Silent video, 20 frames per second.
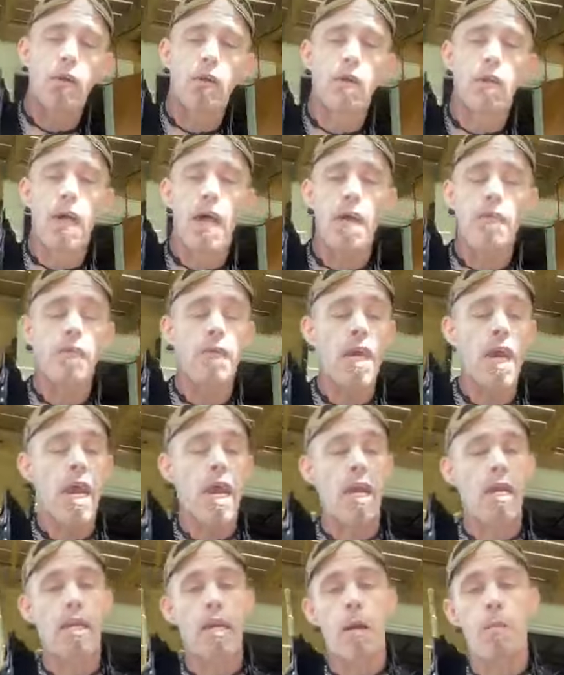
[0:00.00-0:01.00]
in her left
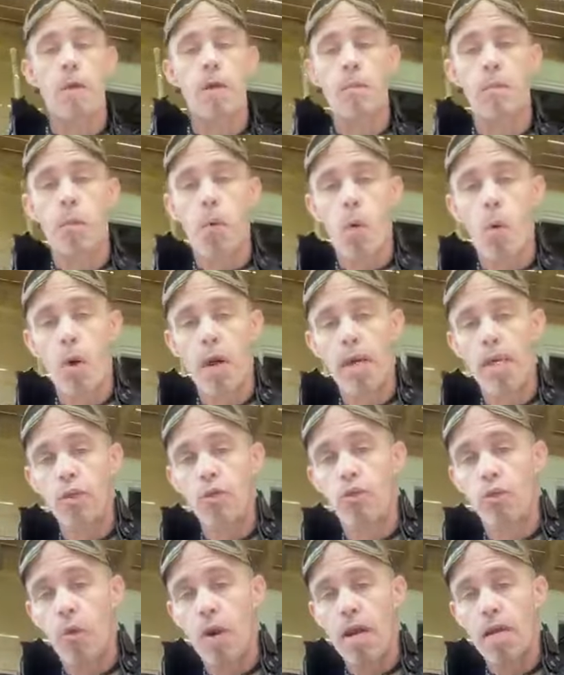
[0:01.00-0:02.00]
hand and be pouring
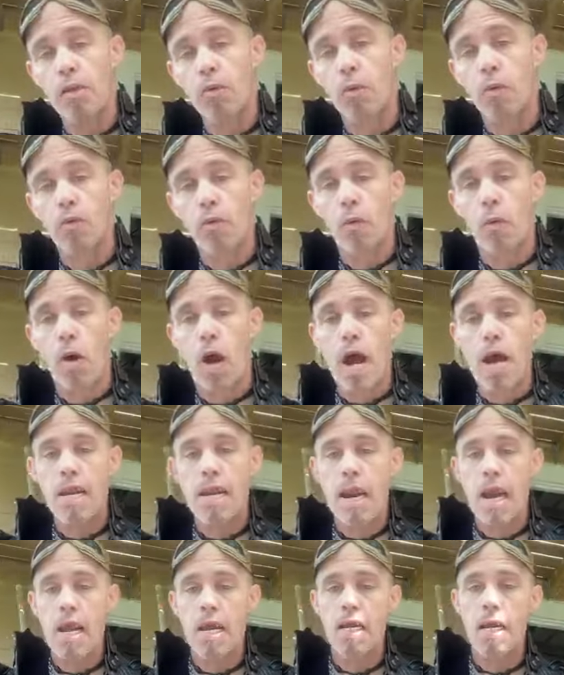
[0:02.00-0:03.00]
drinks with her right
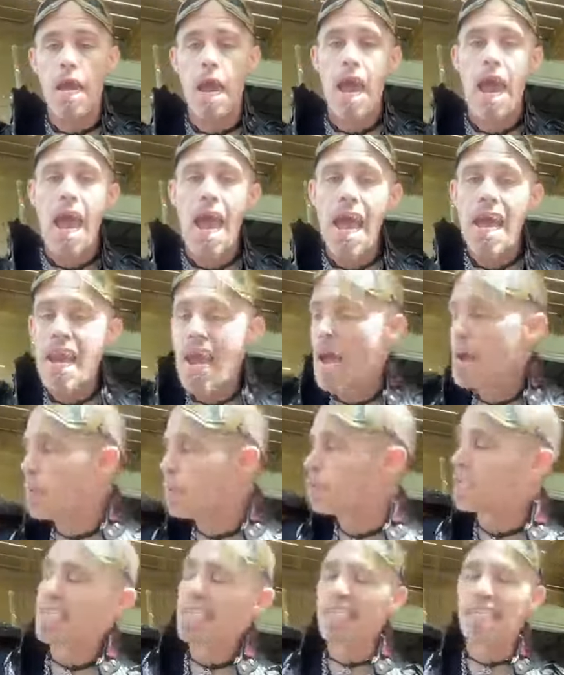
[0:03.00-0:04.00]
hand and
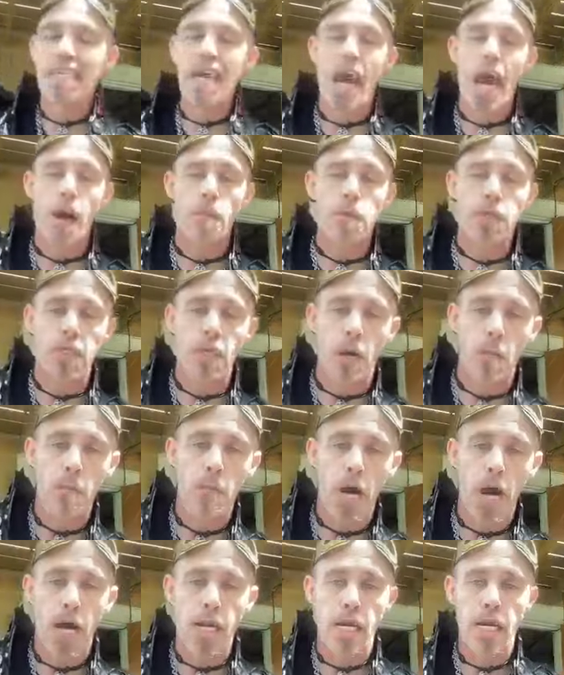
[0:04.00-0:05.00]
able to stab
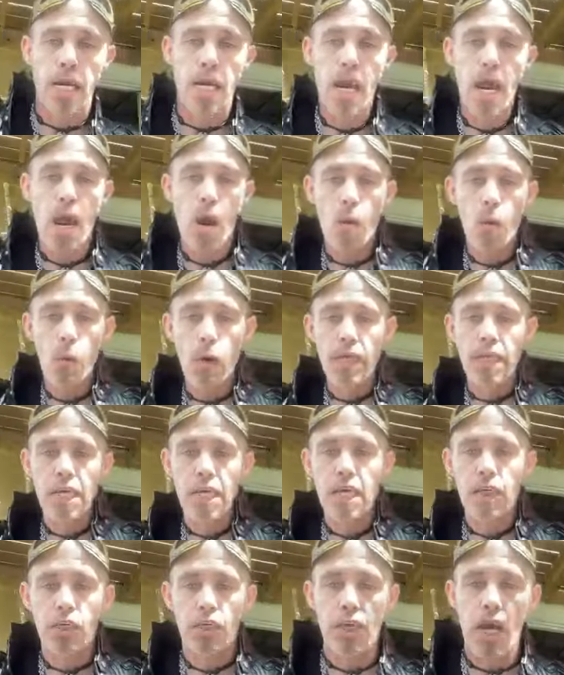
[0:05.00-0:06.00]
somebody with
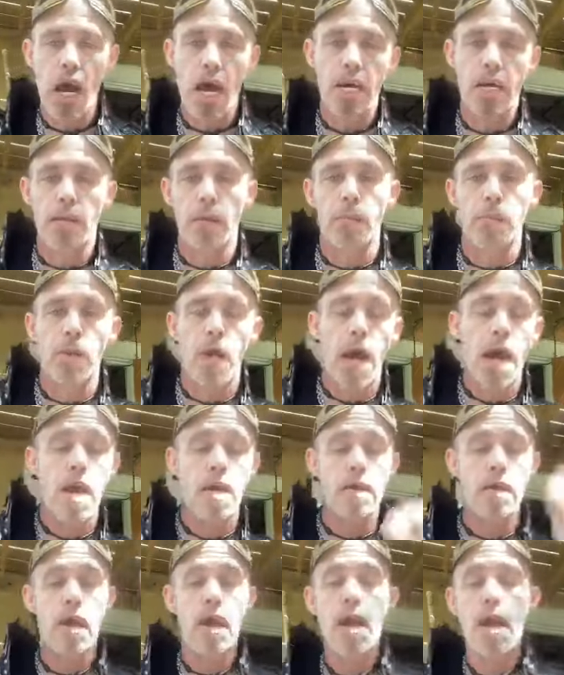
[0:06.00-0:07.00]
each side of the
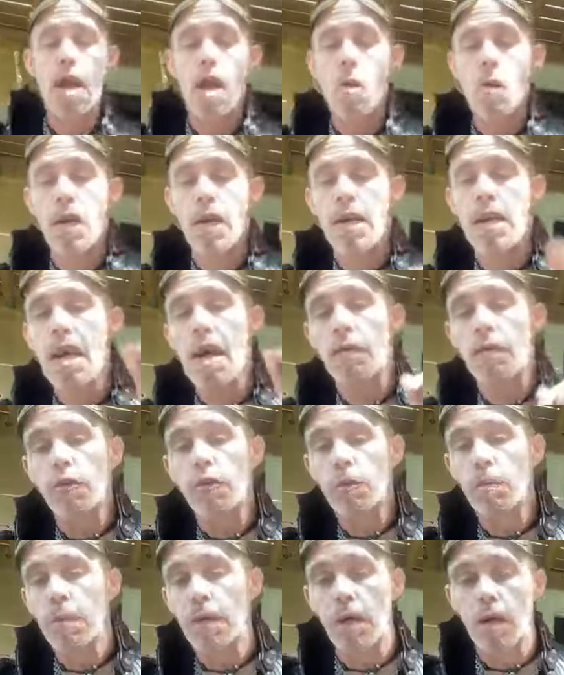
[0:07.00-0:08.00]
blade and never
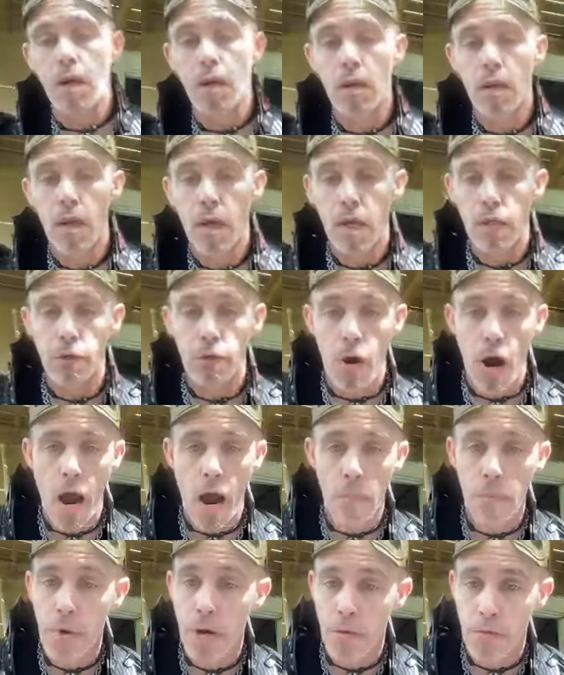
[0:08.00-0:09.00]
spill a
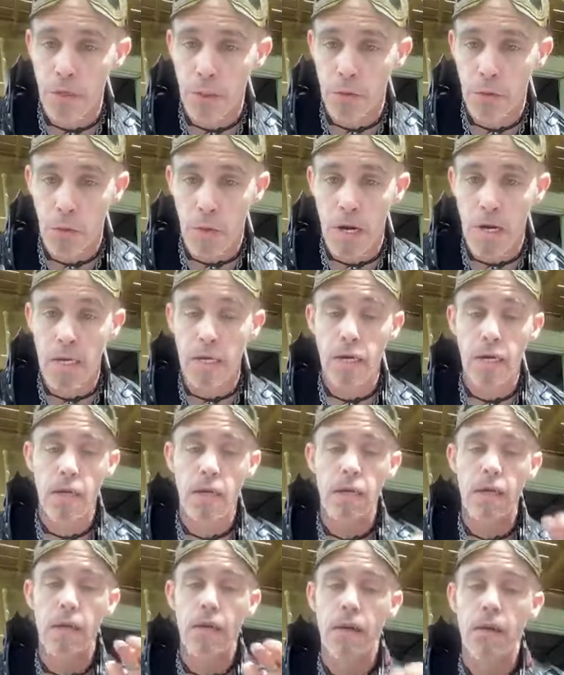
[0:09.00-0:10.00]
drop of the drink
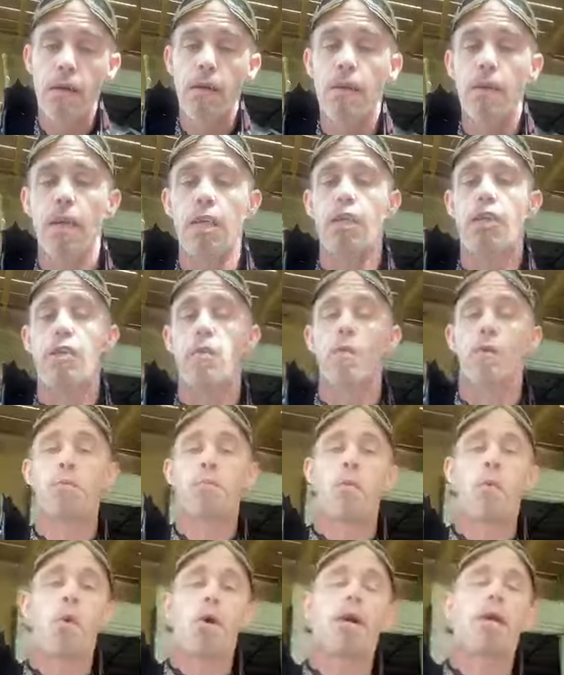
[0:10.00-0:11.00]
that she was
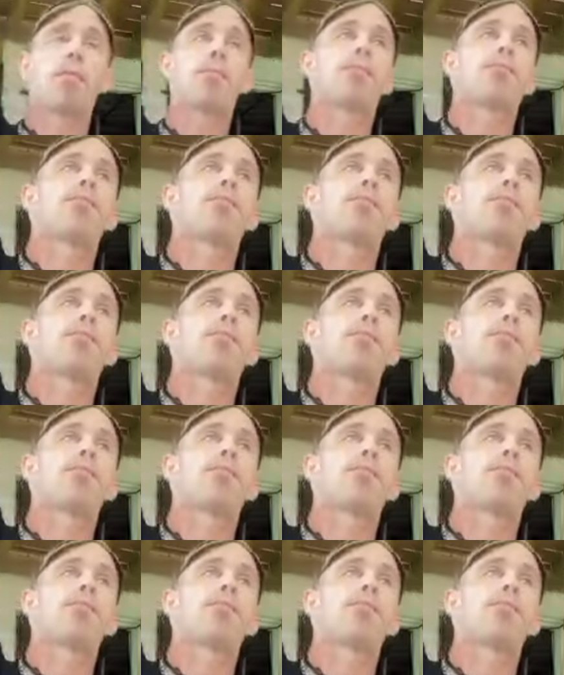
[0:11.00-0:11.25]
pouring.